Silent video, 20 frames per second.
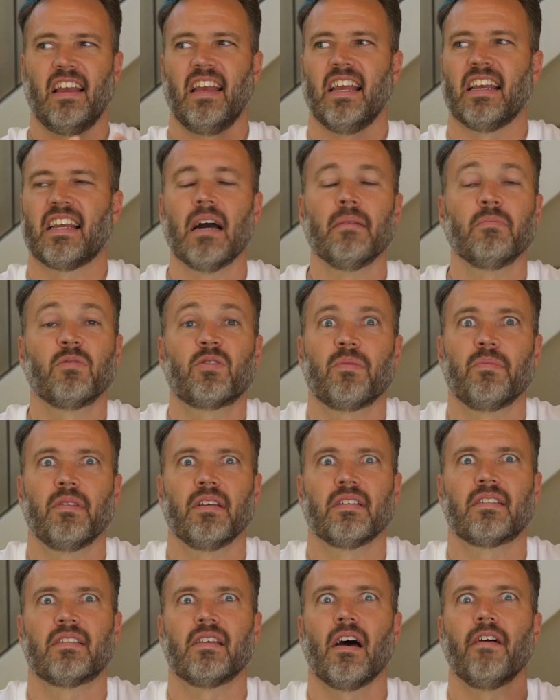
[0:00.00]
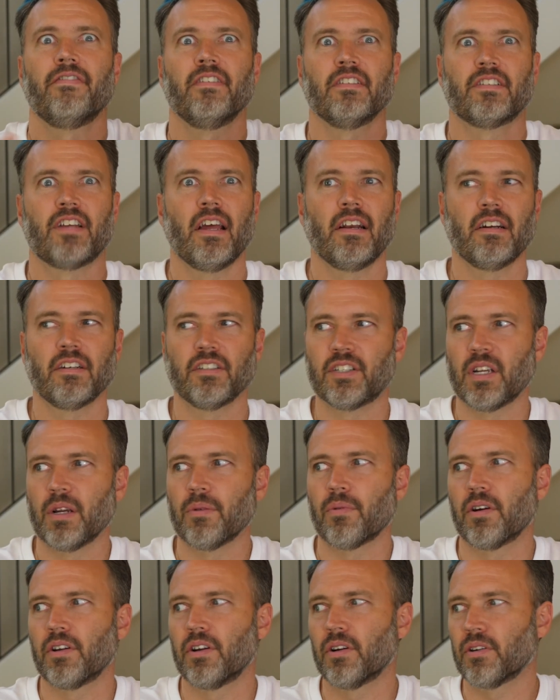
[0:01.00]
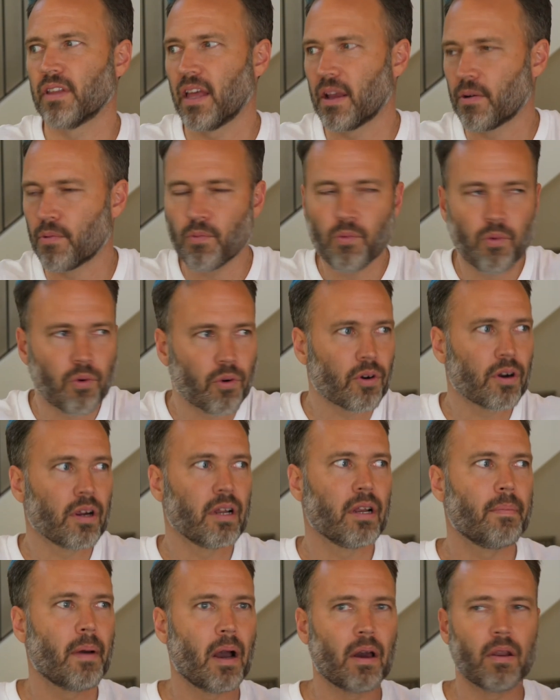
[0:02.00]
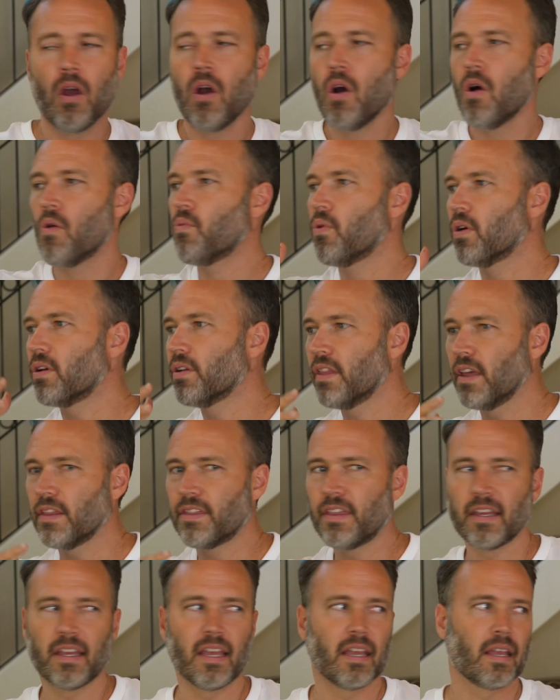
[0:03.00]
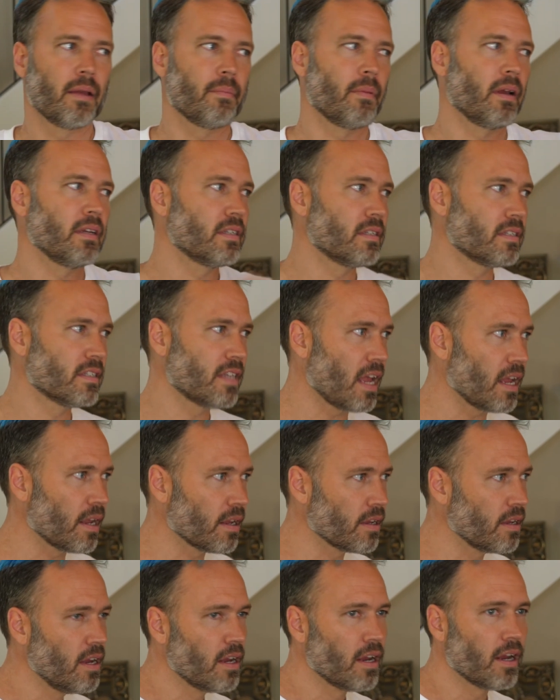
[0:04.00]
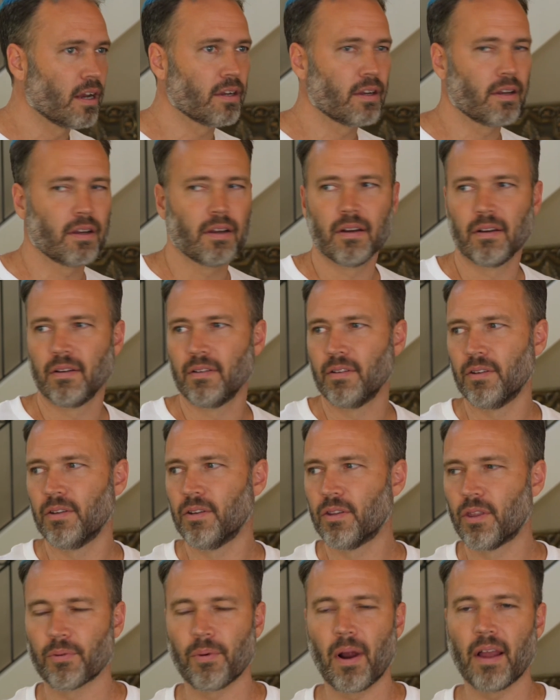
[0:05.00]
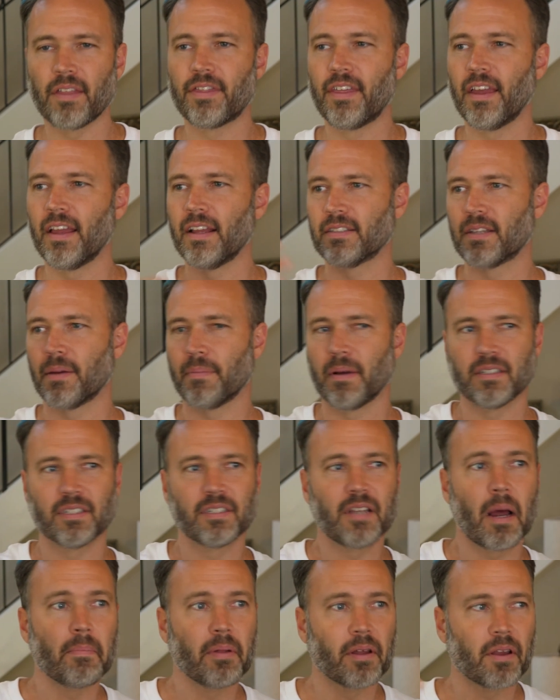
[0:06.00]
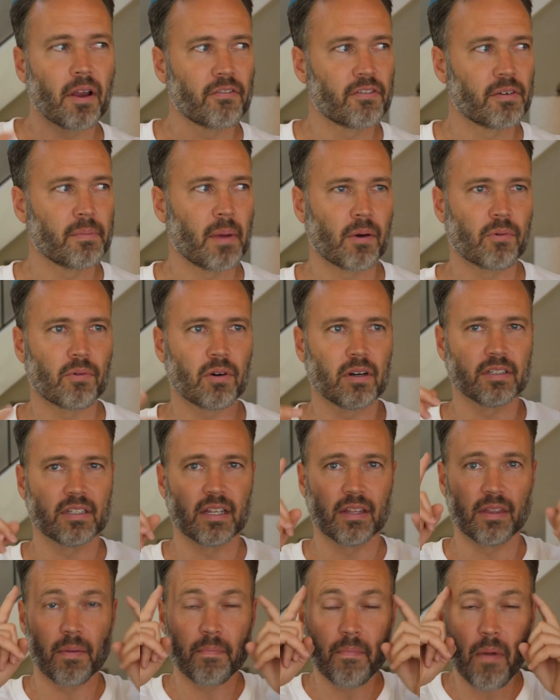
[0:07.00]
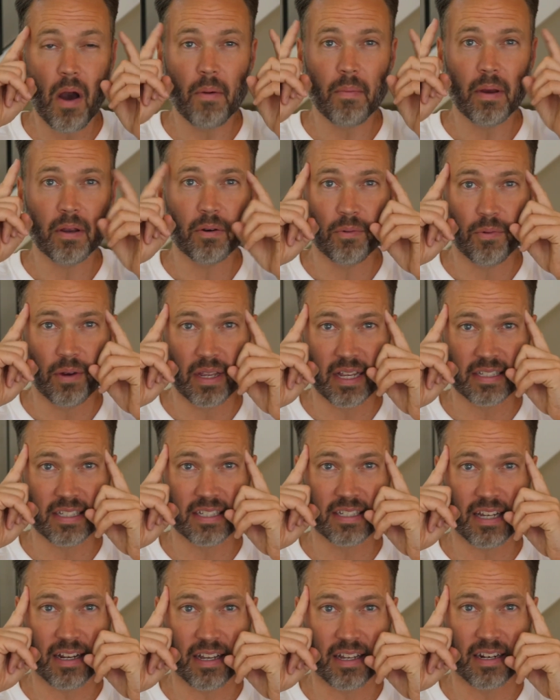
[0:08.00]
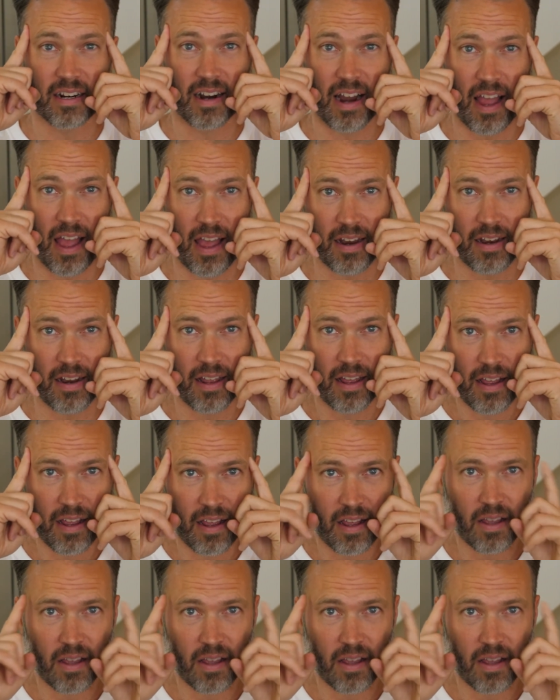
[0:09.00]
It comes from this selfish energy where you're like worried about what are they thinking? Am I saying the right things? Am I stumbling over my words? And the moment we get stuck in our head,